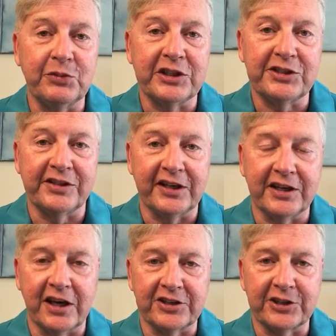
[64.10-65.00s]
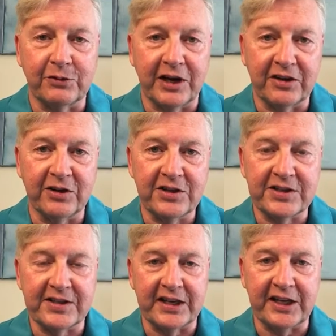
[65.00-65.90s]
she went to the Akashic
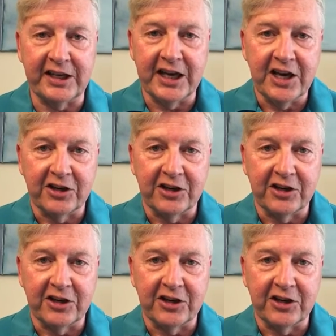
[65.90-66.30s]
Records, the